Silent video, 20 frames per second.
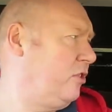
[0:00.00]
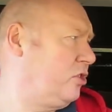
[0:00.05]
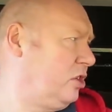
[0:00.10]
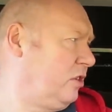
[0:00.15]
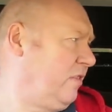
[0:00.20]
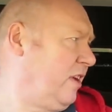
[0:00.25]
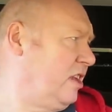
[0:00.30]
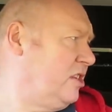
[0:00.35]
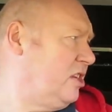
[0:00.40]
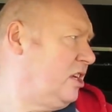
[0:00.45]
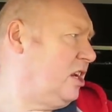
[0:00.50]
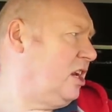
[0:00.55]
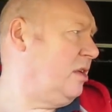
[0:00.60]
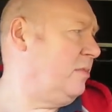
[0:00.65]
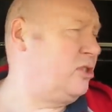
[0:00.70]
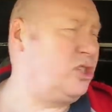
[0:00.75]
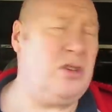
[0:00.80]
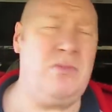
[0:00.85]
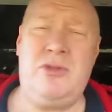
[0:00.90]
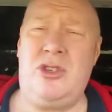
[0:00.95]
I just fancy
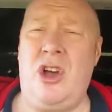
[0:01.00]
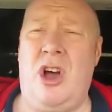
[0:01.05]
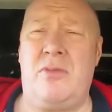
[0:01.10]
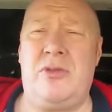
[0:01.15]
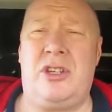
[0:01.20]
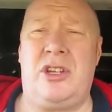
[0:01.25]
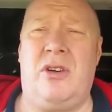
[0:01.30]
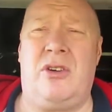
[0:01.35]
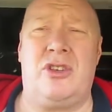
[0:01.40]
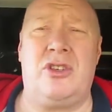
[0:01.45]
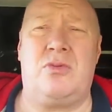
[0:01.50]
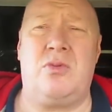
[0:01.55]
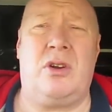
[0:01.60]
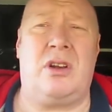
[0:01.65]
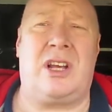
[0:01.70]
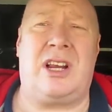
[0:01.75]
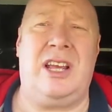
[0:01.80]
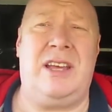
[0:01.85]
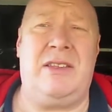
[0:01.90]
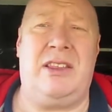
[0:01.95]
cleaning it. Sometimes I do, I just
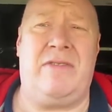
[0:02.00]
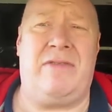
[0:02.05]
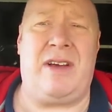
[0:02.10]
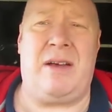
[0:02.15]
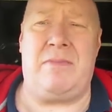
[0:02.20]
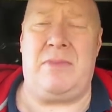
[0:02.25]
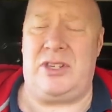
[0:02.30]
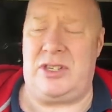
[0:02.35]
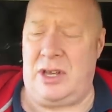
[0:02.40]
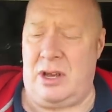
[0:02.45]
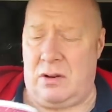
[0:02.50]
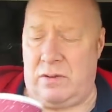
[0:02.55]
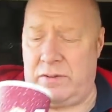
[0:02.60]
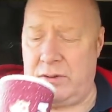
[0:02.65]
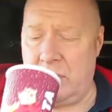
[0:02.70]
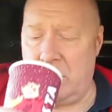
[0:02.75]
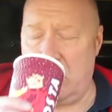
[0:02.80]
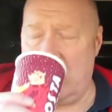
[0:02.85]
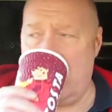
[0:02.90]
want to clean the van myself.